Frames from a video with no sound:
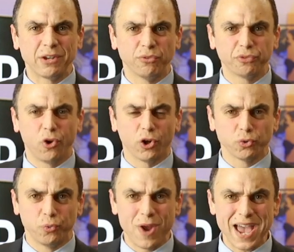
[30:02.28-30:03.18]
of God
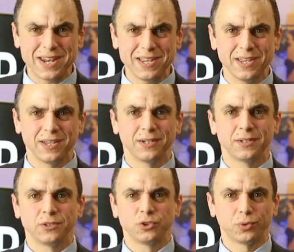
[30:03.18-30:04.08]
ready
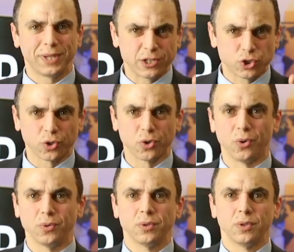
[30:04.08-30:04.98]
to get your call.